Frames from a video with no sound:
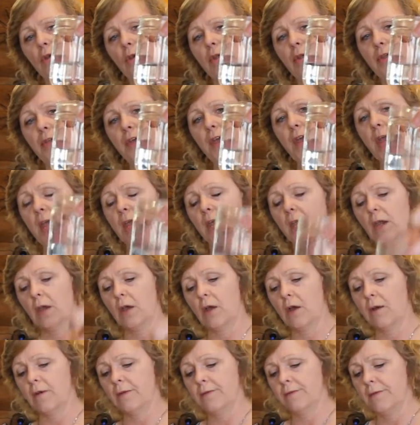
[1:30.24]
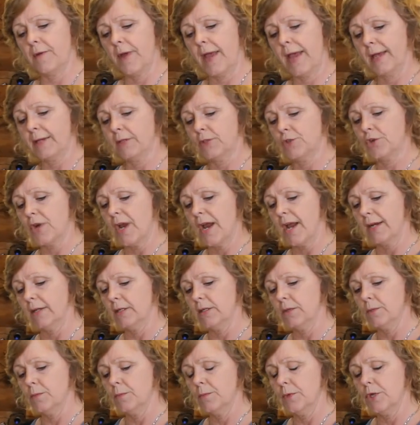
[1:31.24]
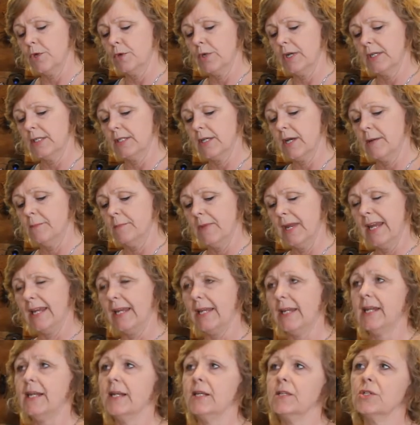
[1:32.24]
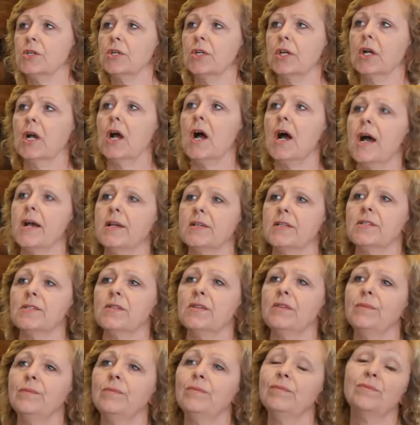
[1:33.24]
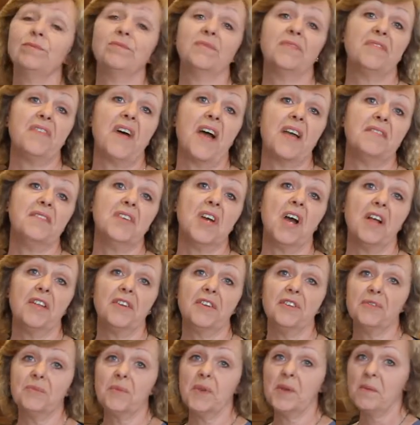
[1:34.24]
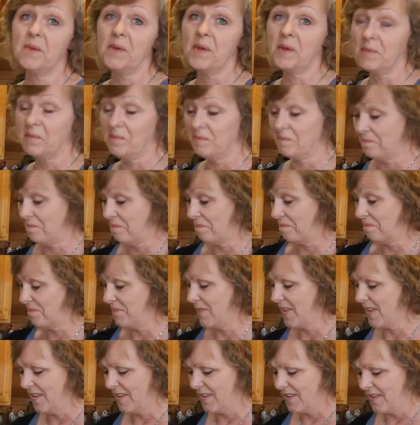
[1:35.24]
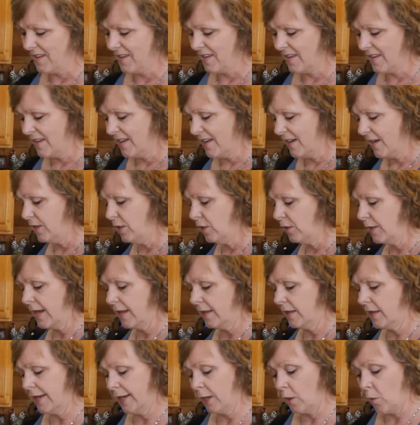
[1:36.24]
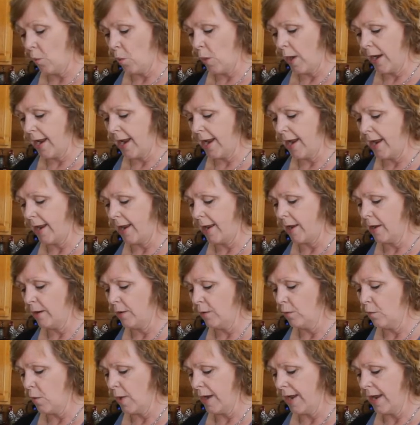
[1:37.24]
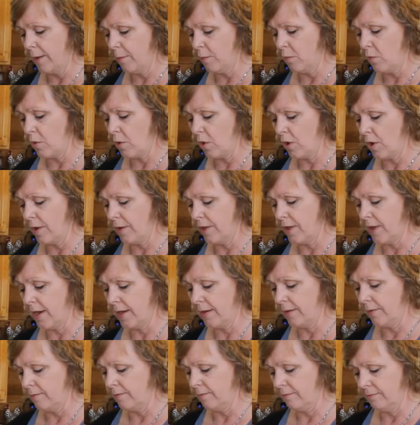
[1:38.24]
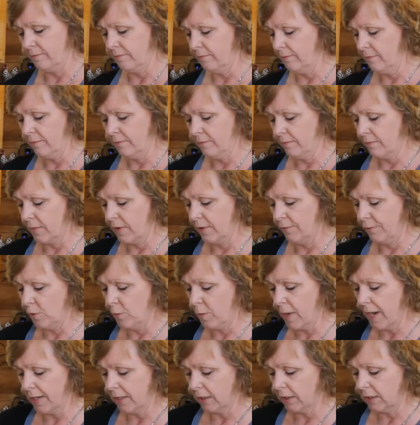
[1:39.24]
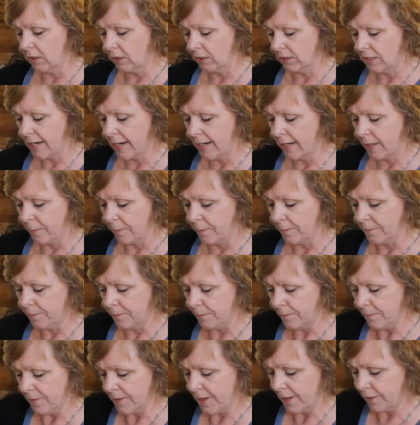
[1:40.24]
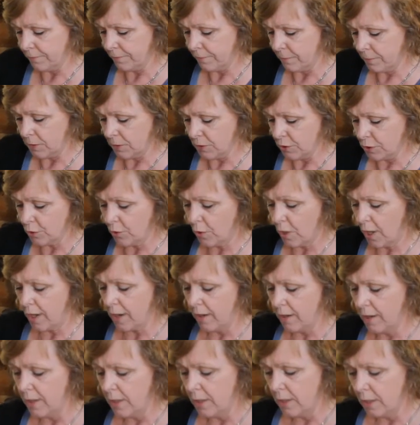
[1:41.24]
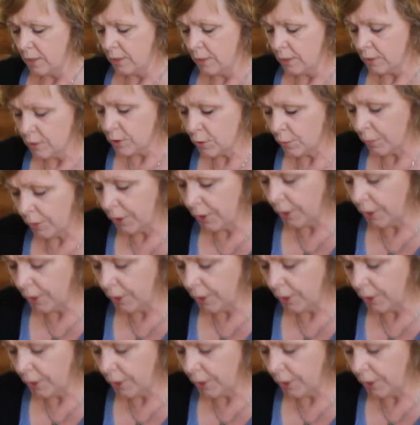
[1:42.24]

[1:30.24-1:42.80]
thing of extract, when you get done making it, is going to cost $5 maybe. And you get like way, way more than if you bought a little tiny thing from the store. So what